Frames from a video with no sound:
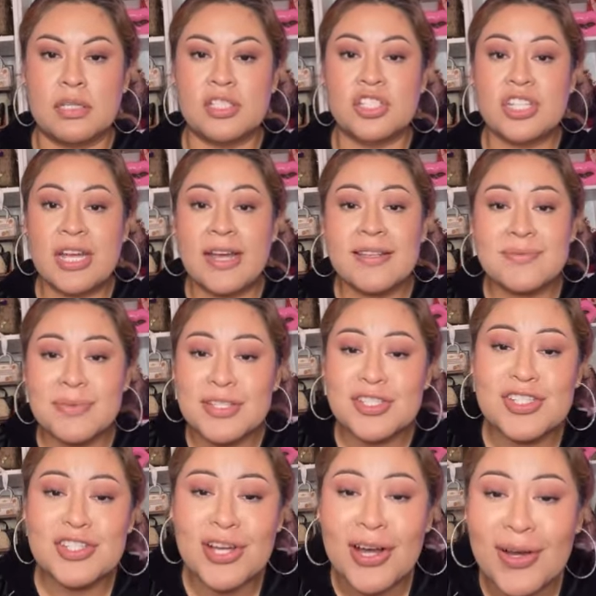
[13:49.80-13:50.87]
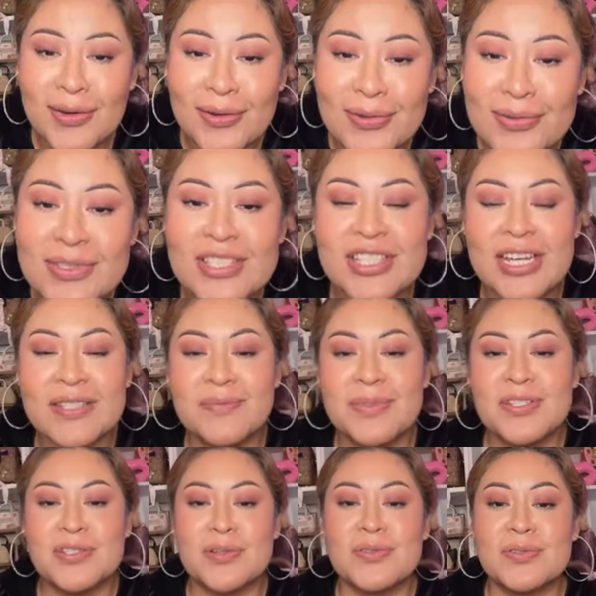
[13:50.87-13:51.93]
Jasmine Jones.
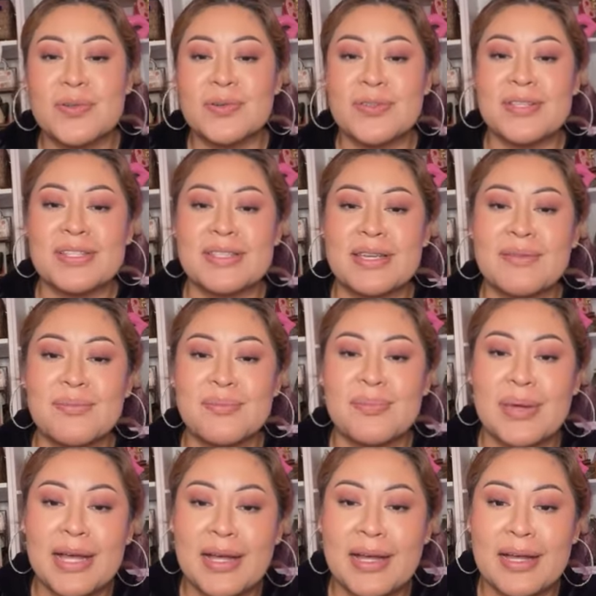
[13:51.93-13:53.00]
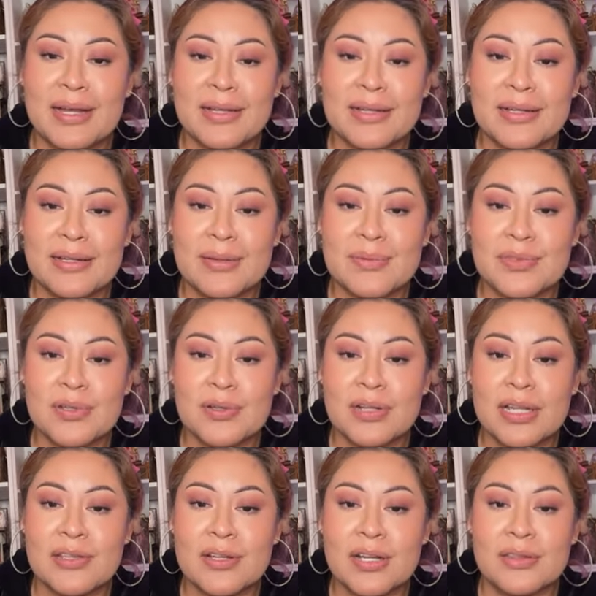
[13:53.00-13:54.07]
Jasmine Jones ordered the same bag. I'm so
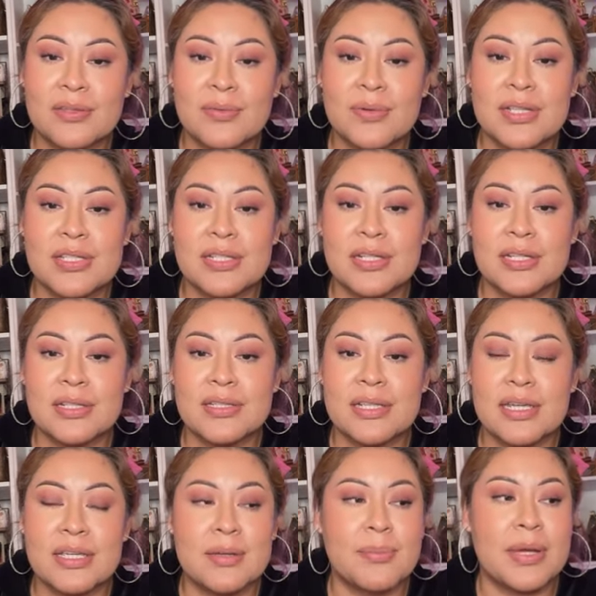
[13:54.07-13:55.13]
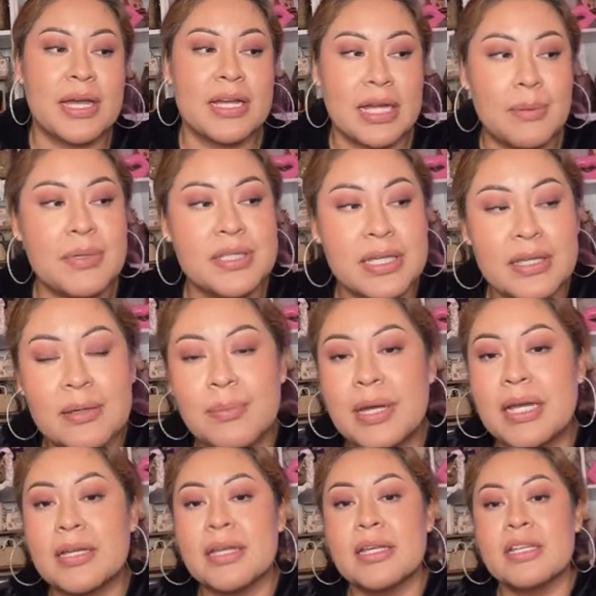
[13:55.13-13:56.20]
glad you got the wristlet. Take it back. I'm going to take it
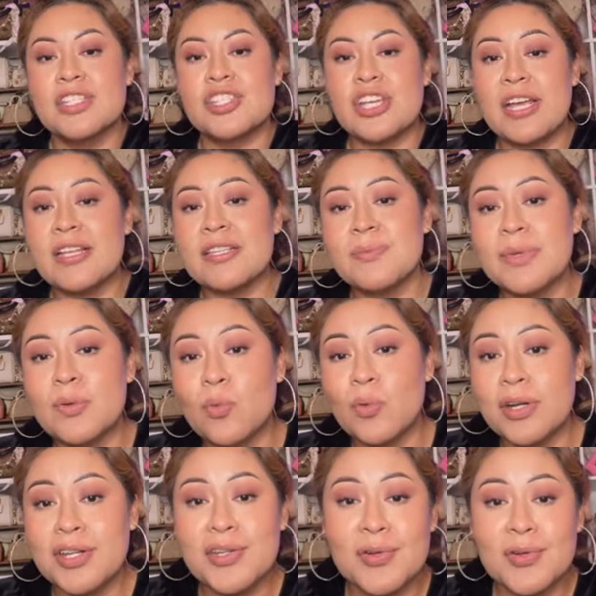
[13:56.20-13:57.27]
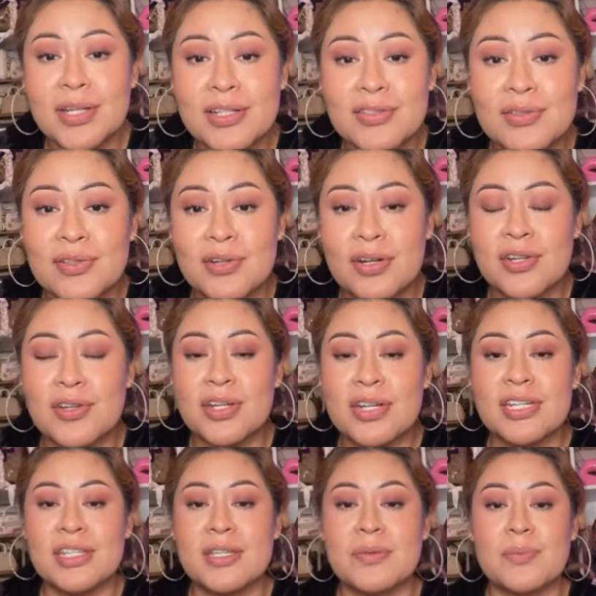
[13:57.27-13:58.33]
back. Jasmine, what are you going to do, girl? Are you
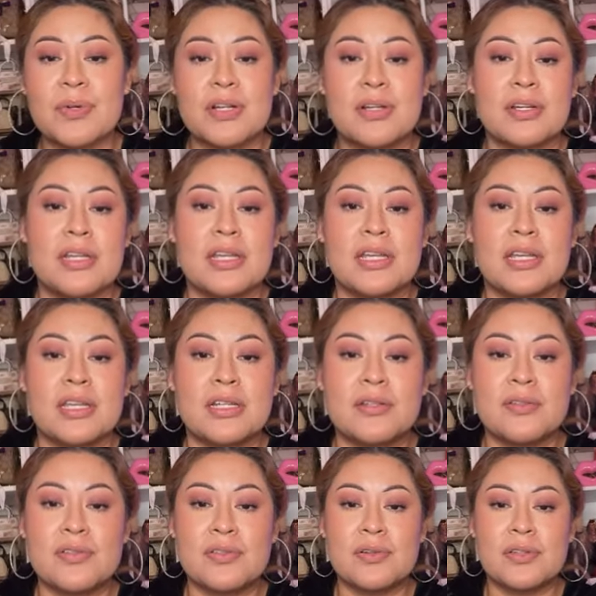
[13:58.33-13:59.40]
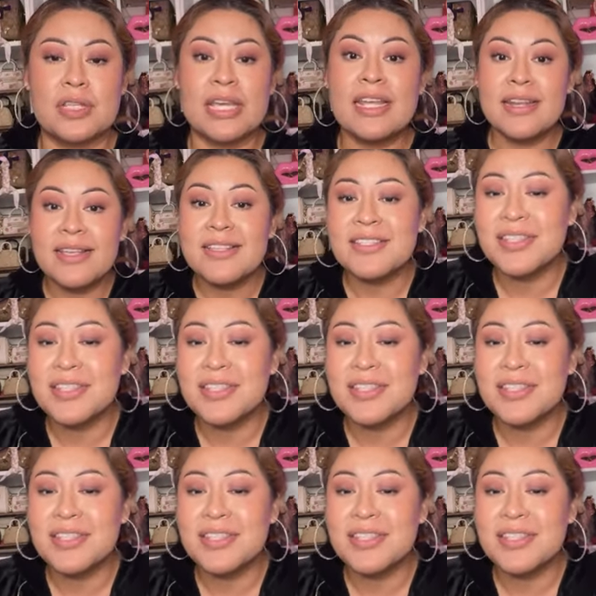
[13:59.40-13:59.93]
going to keep her? It looks so cute. It is